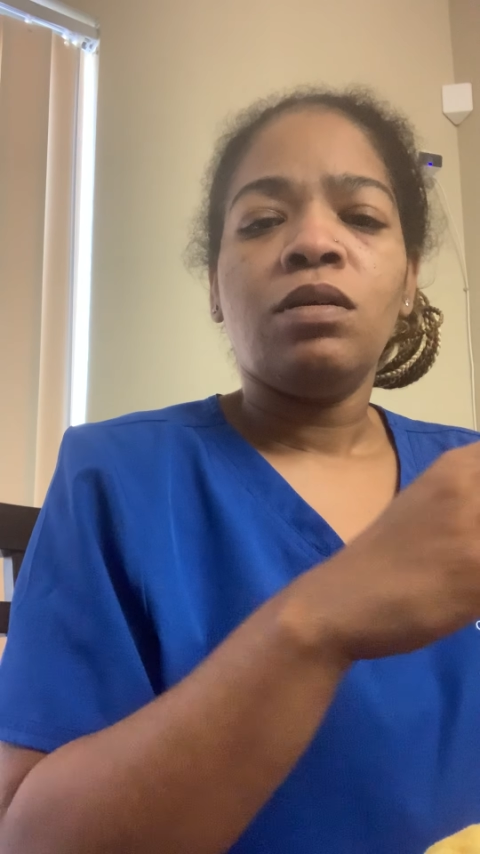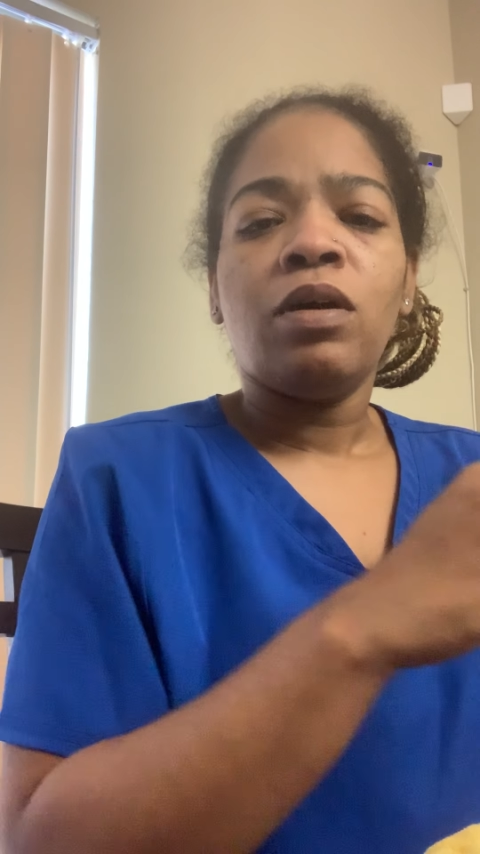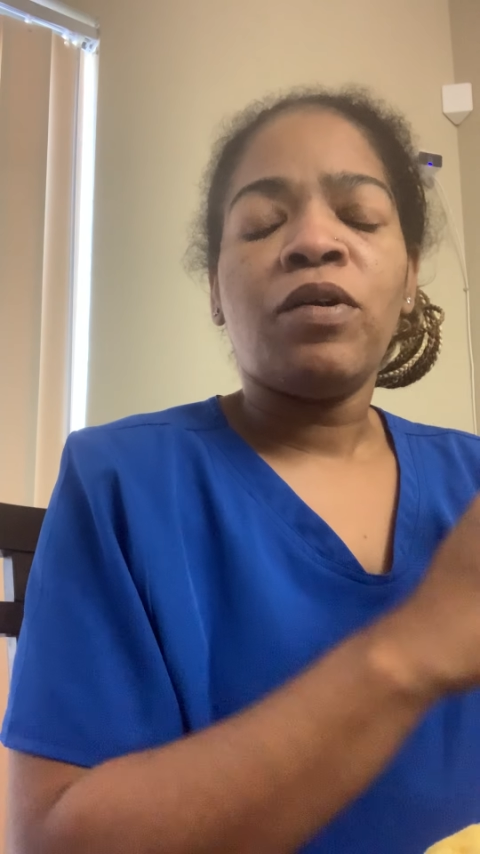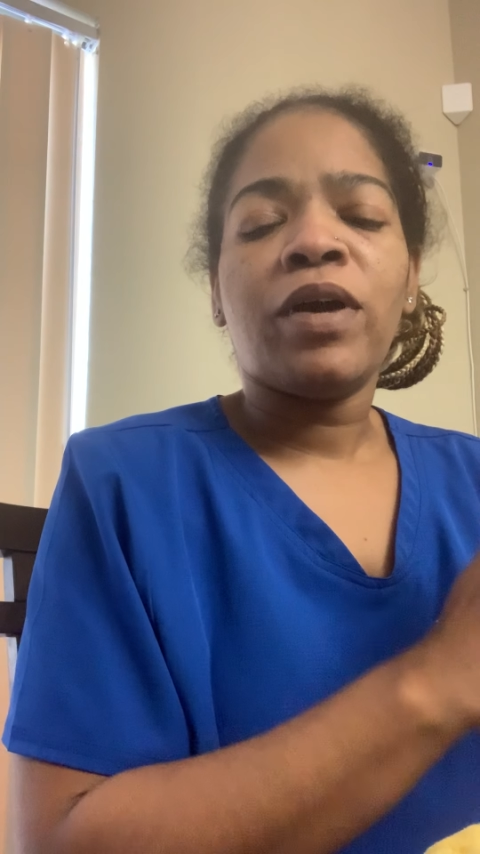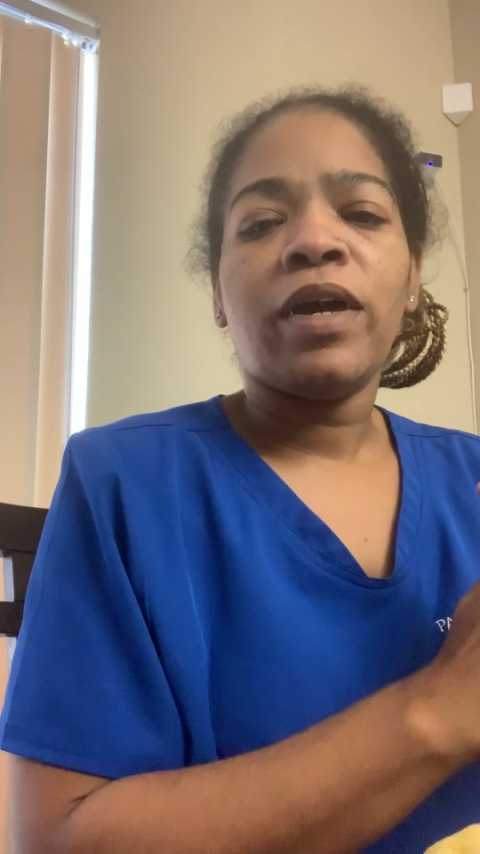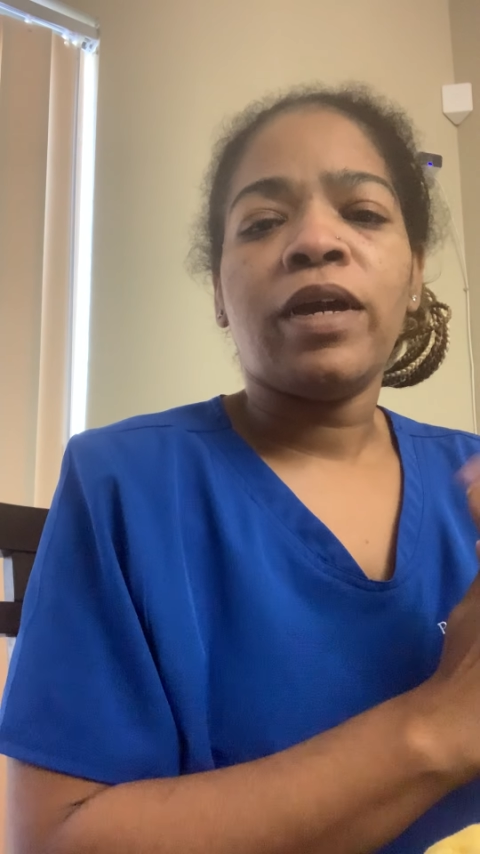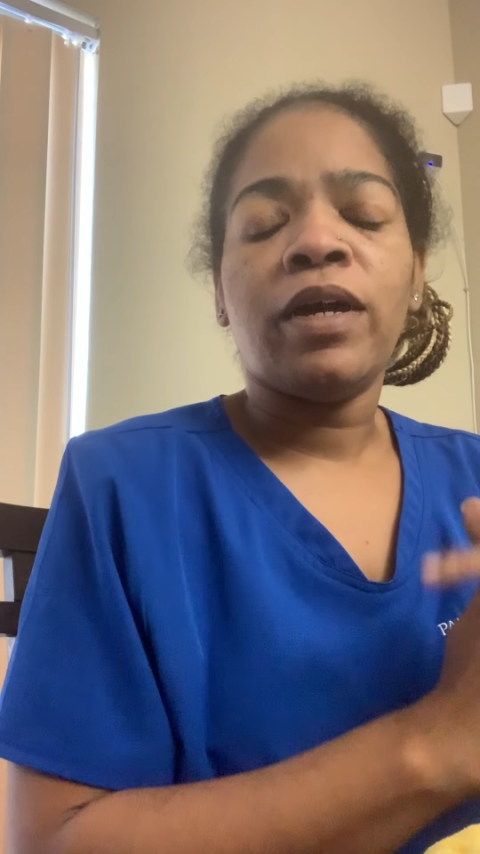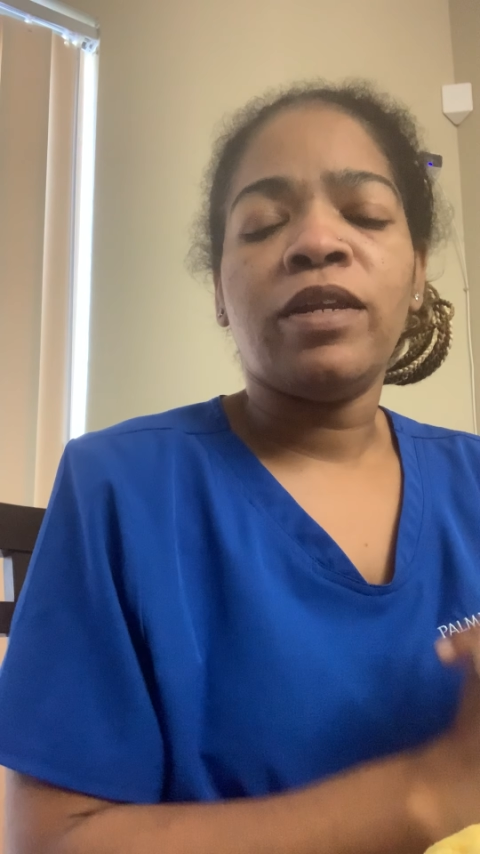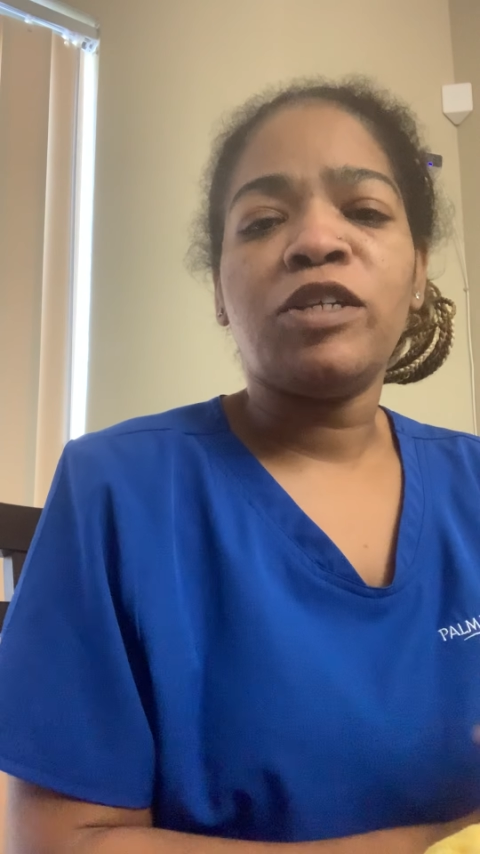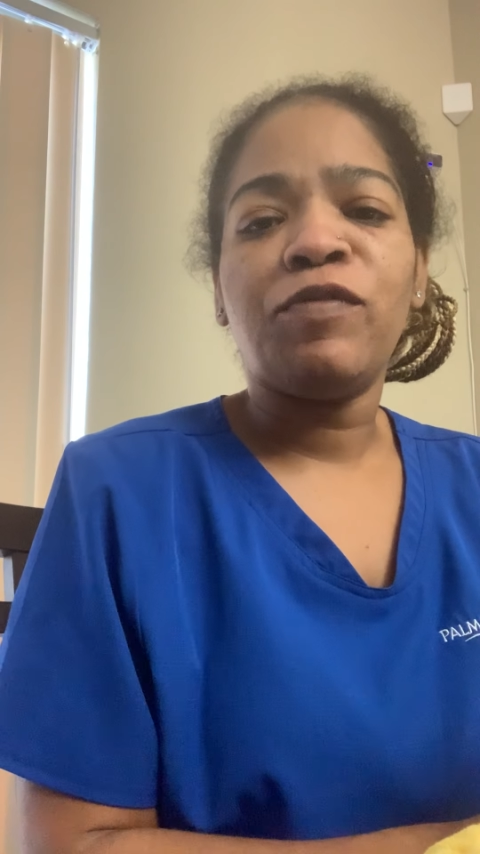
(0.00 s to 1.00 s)
Okay,
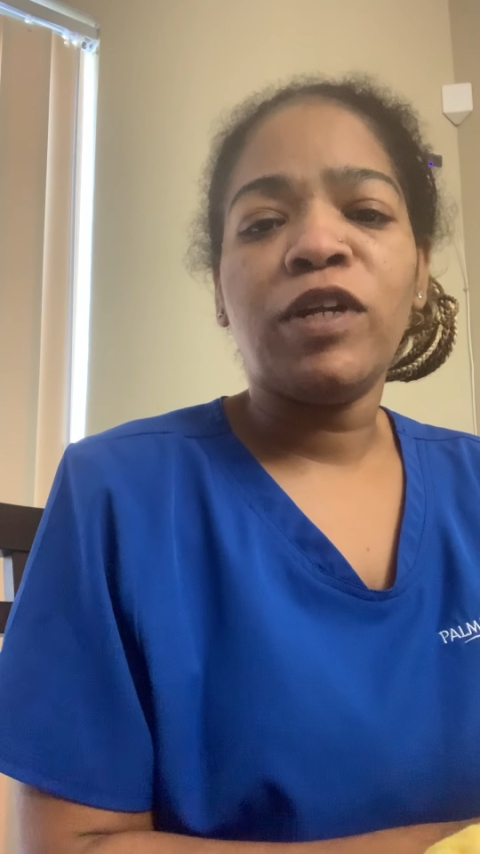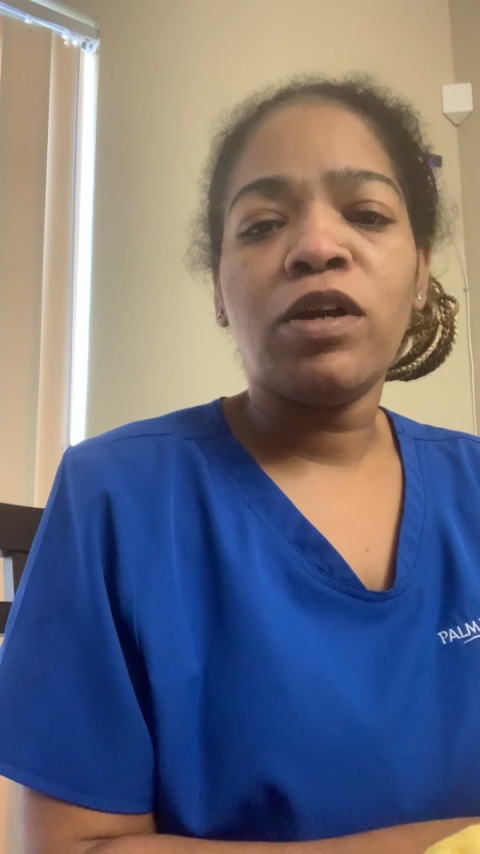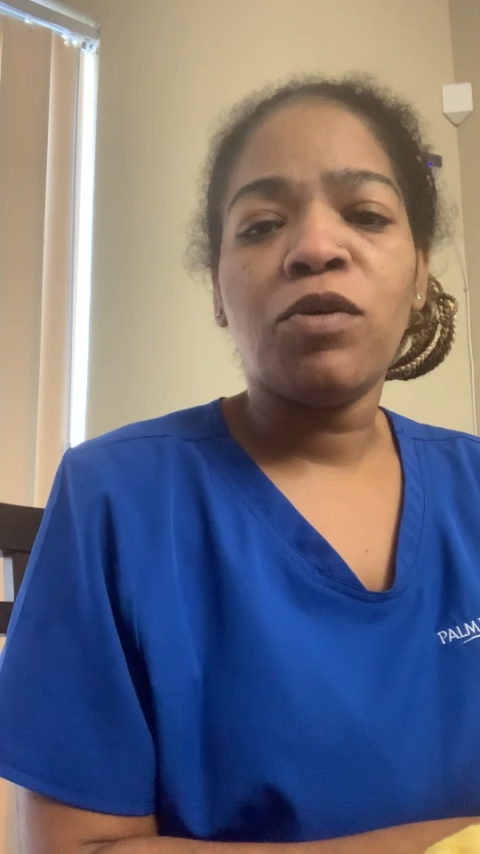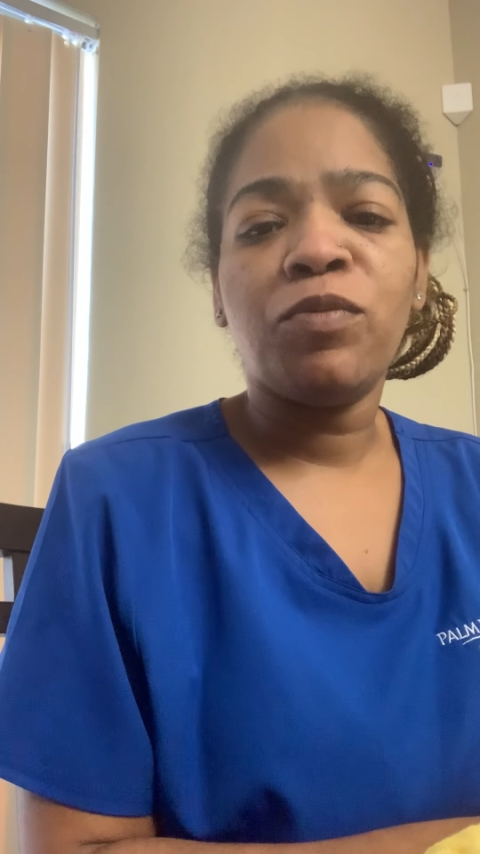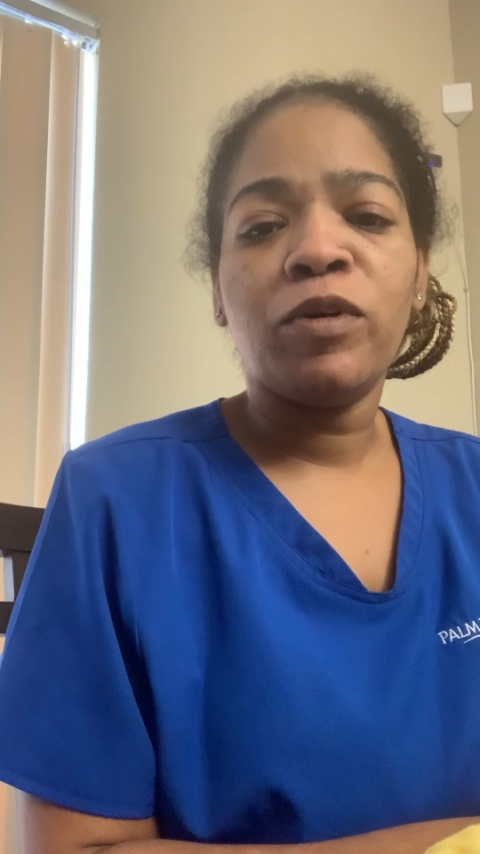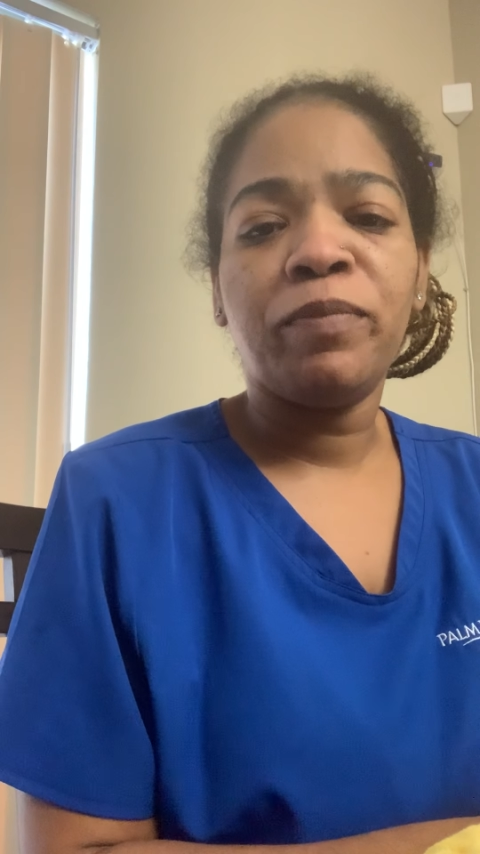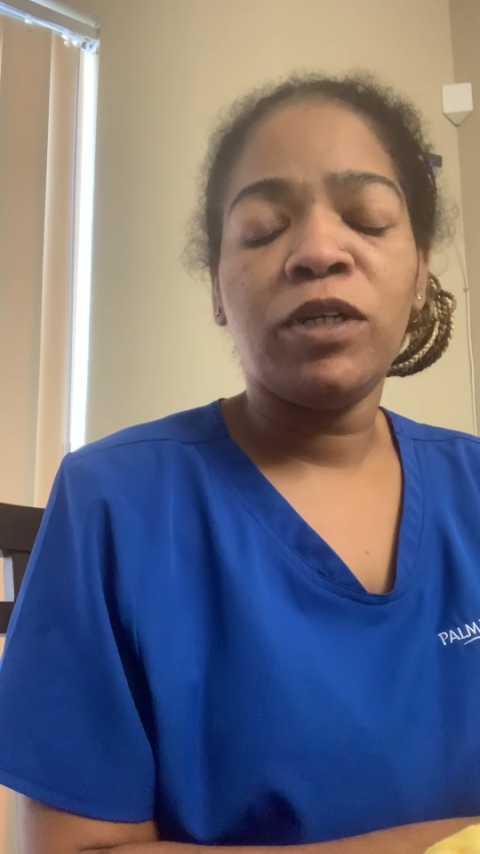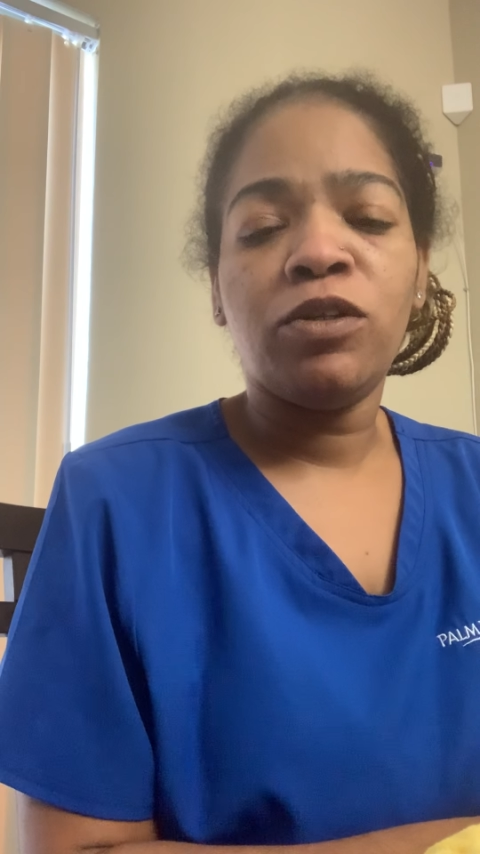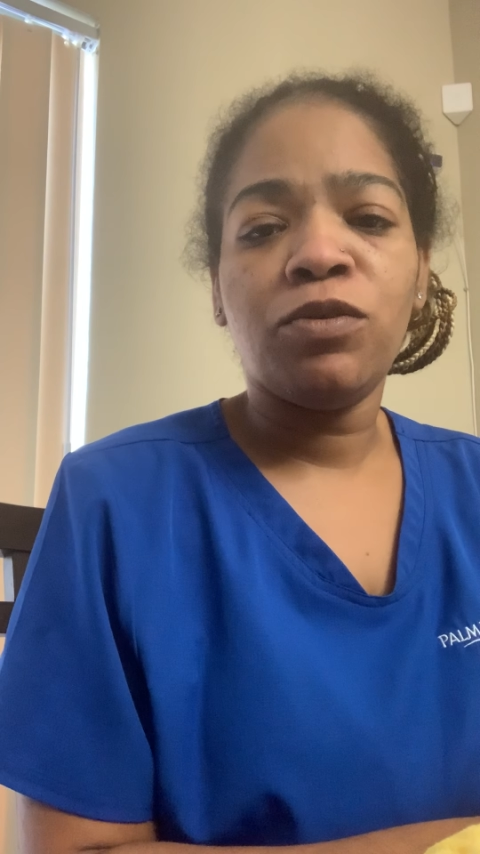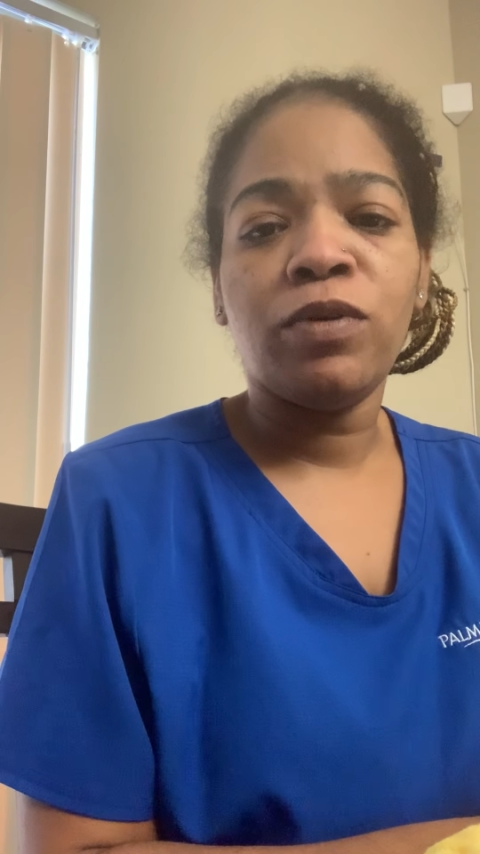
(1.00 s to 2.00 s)
in this video, we'll
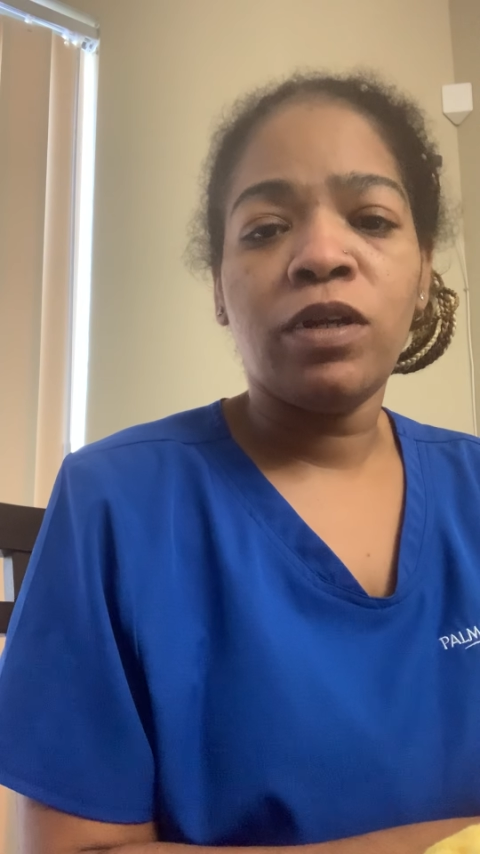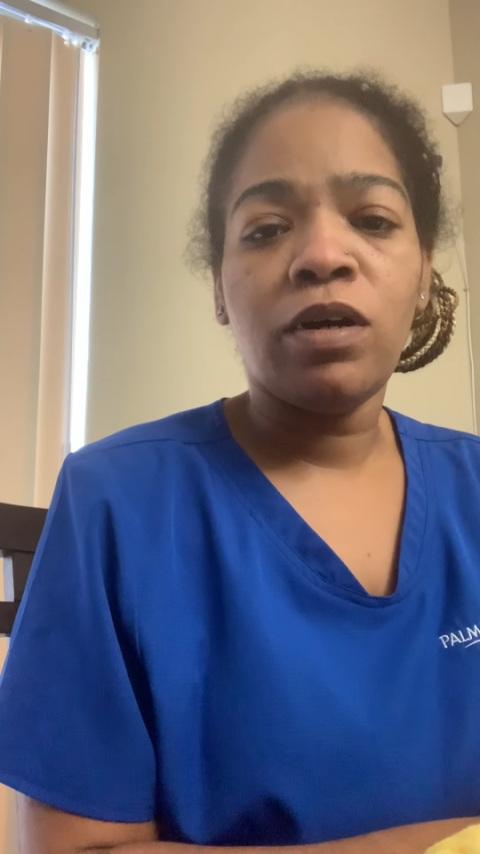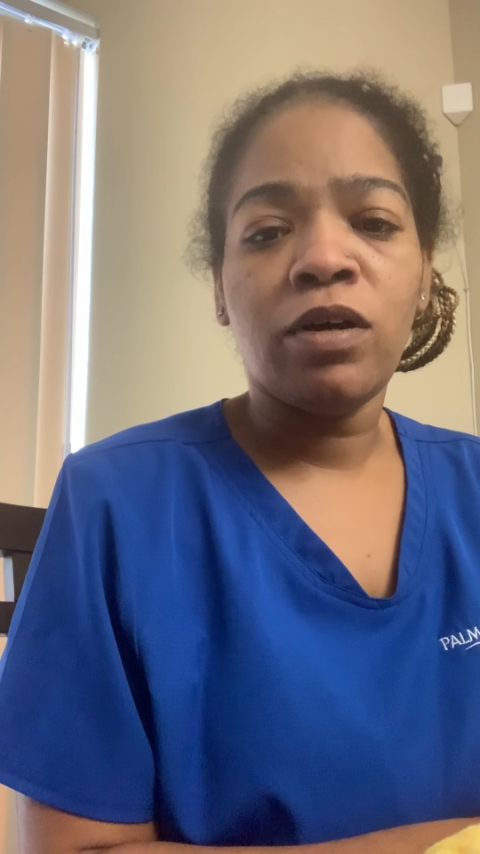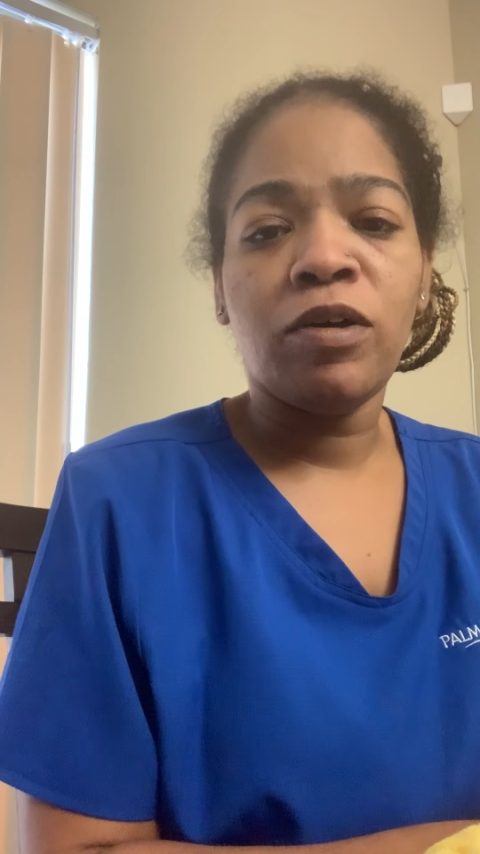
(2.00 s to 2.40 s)
be doing